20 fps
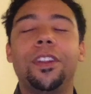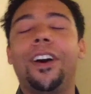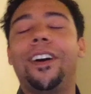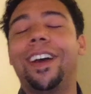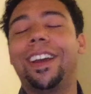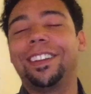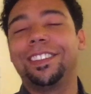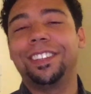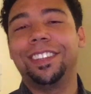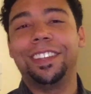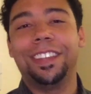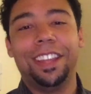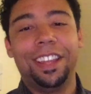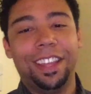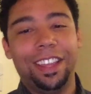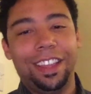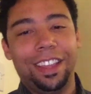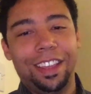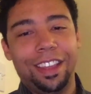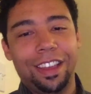No, actually,
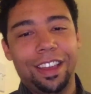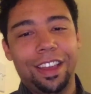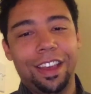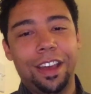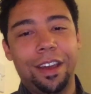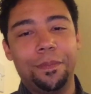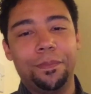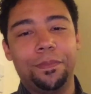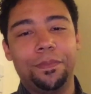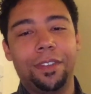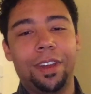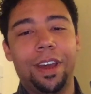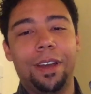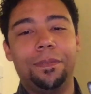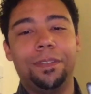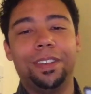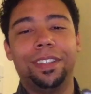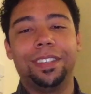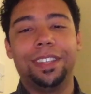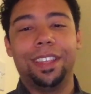um,
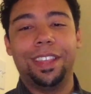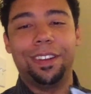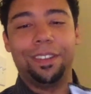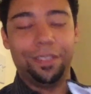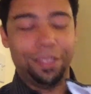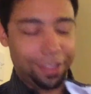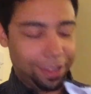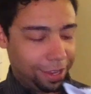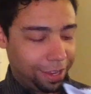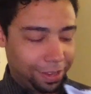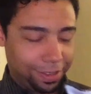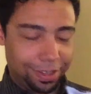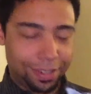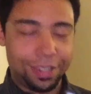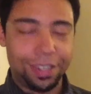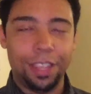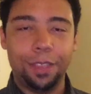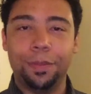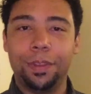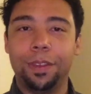obviously they don't think he's a
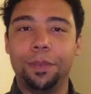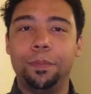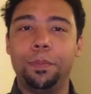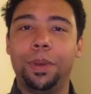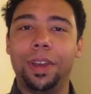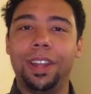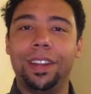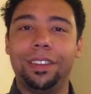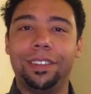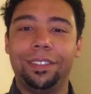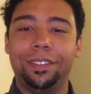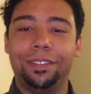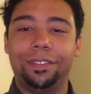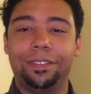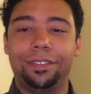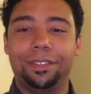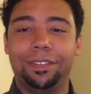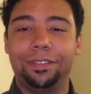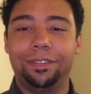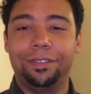demon, but
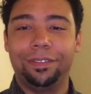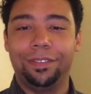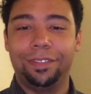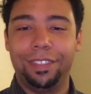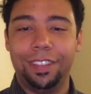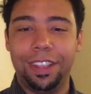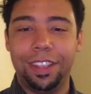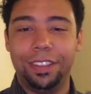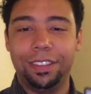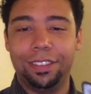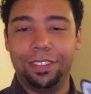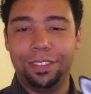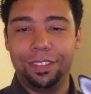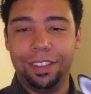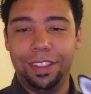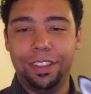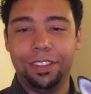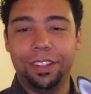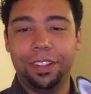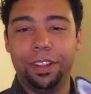he's
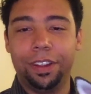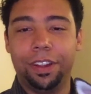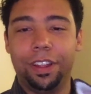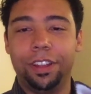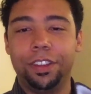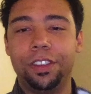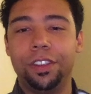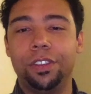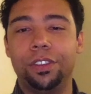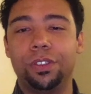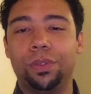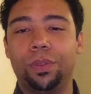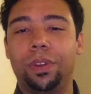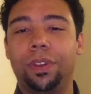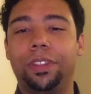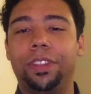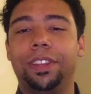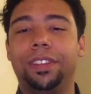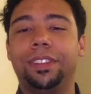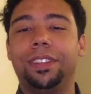he's a little
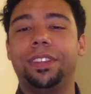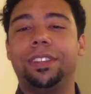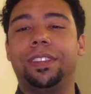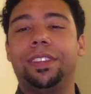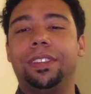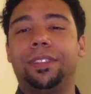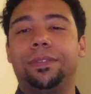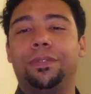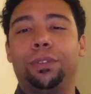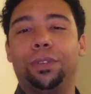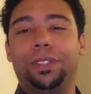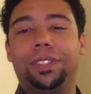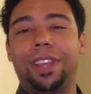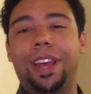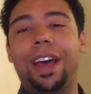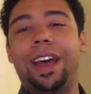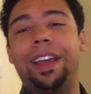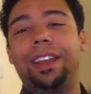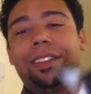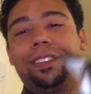unusual. This is his full
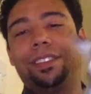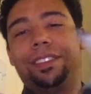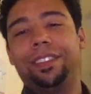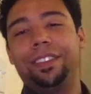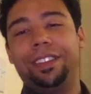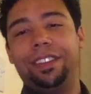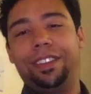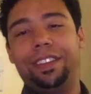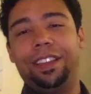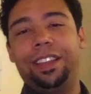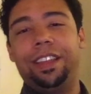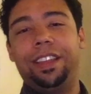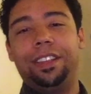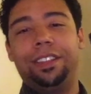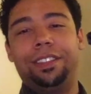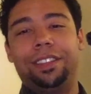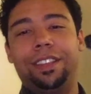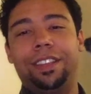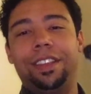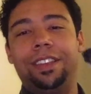size.
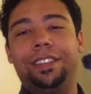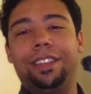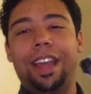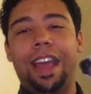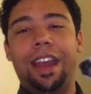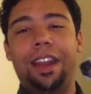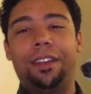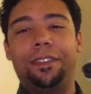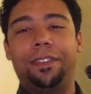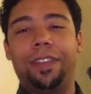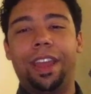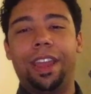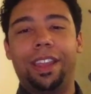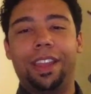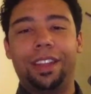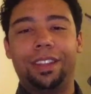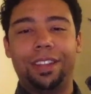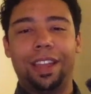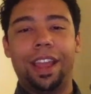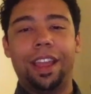He's, he's kind of like
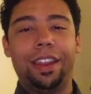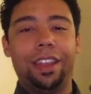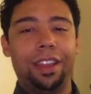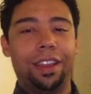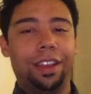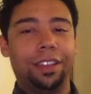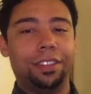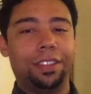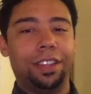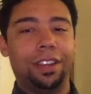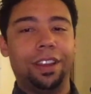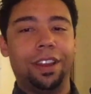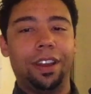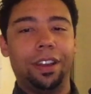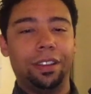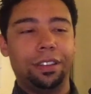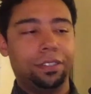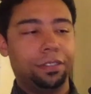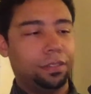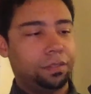a tiny husky dog.